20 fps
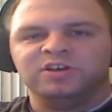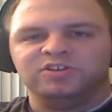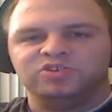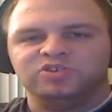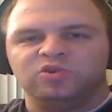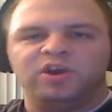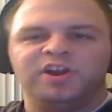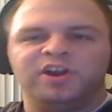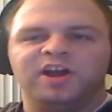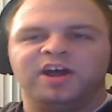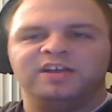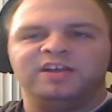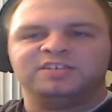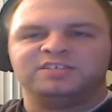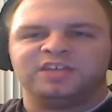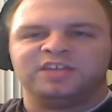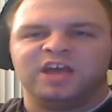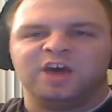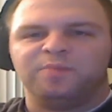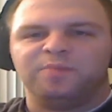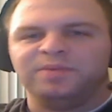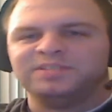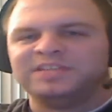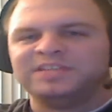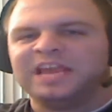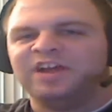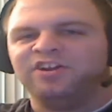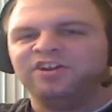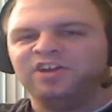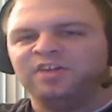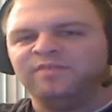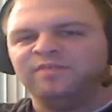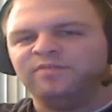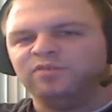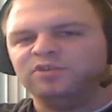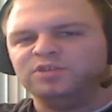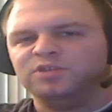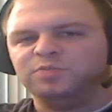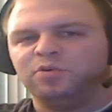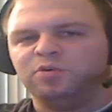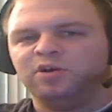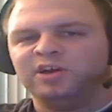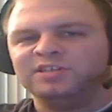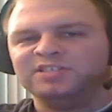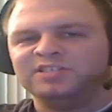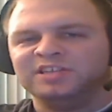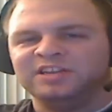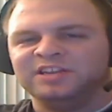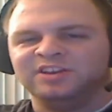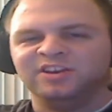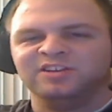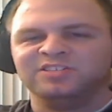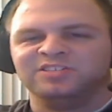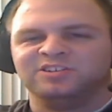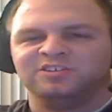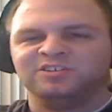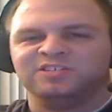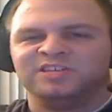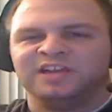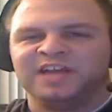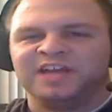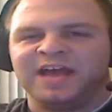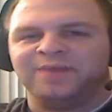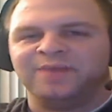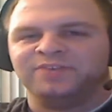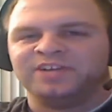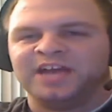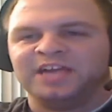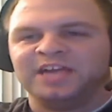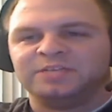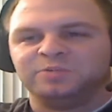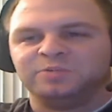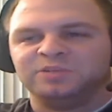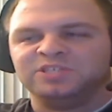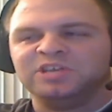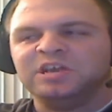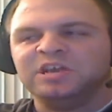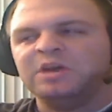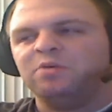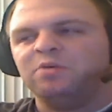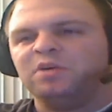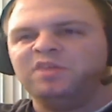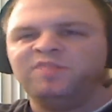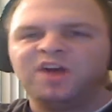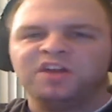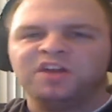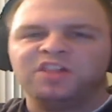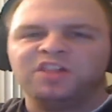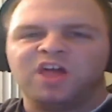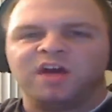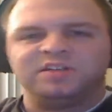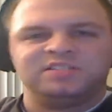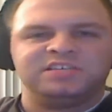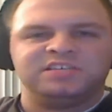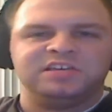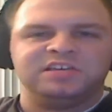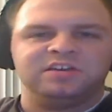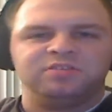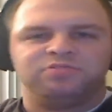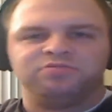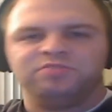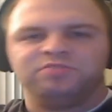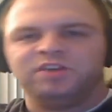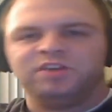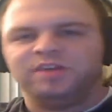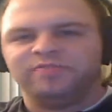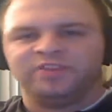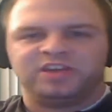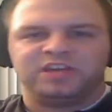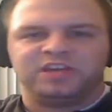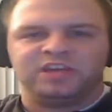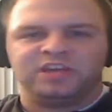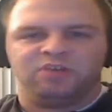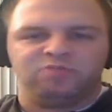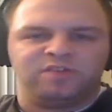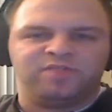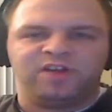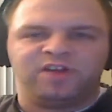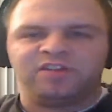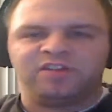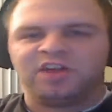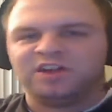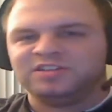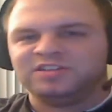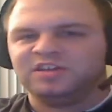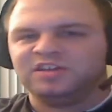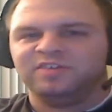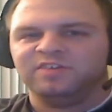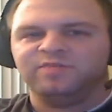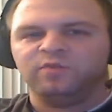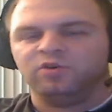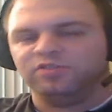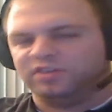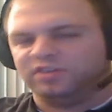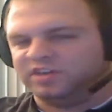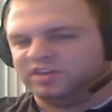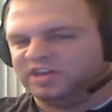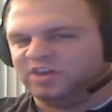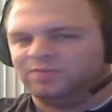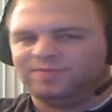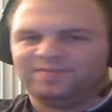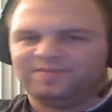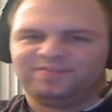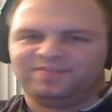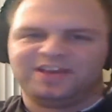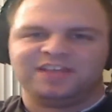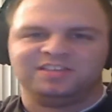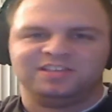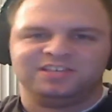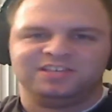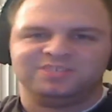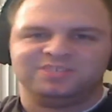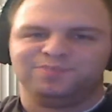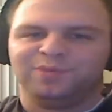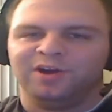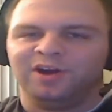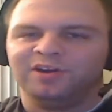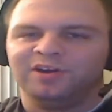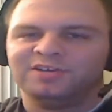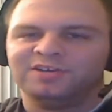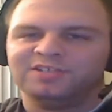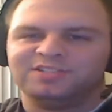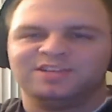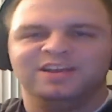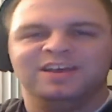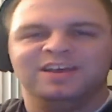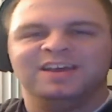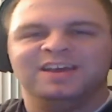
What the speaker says: Join us, help us gain our influence points, and then you're going to start seeing advertisements. We've unlocked tier 3 of the guild. We've unlocked tier 4 of the guild. We've got these perks.